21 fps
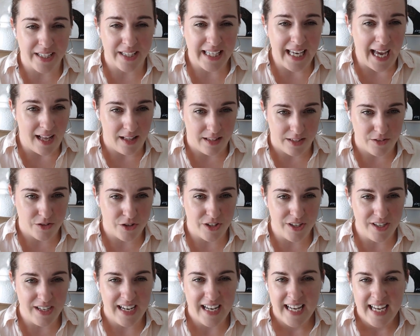
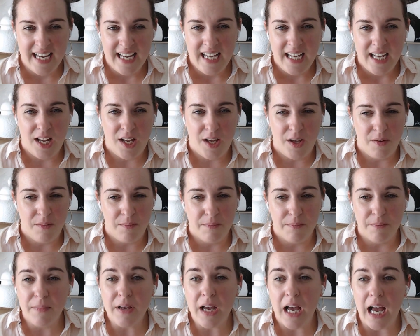calendar.
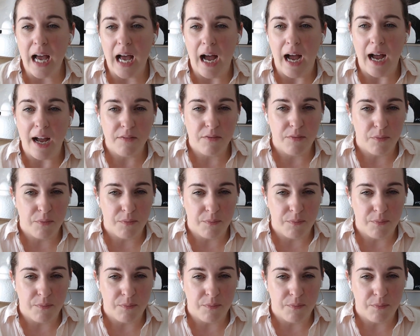I've